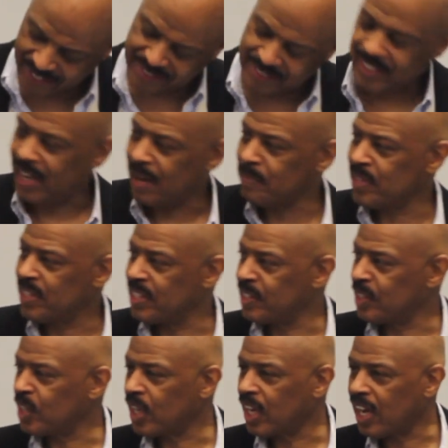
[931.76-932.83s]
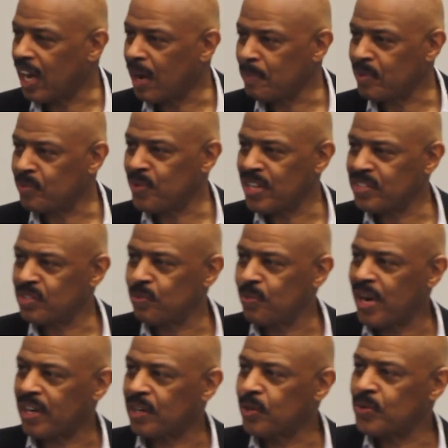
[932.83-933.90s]
I said, I'm gonna
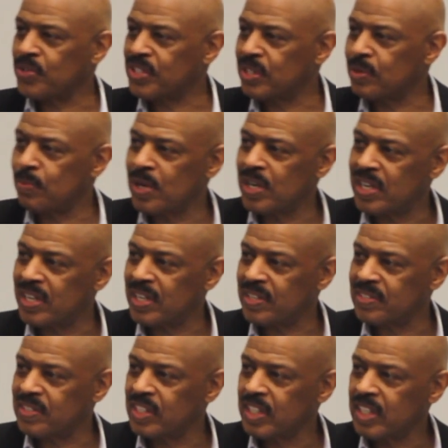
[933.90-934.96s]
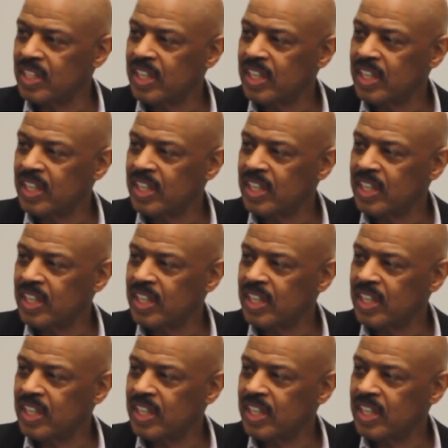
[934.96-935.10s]
resurrect who she was